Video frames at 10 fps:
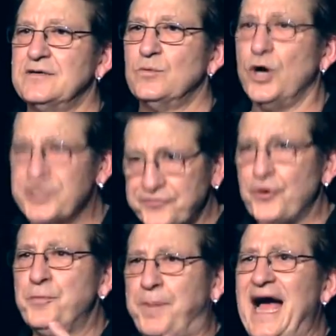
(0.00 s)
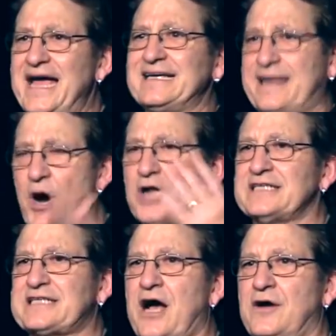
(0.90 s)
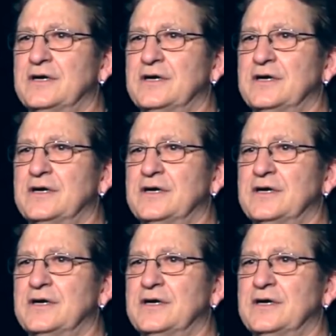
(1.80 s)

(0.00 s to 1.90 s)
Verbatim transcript: Work through pain. Come on, let's go.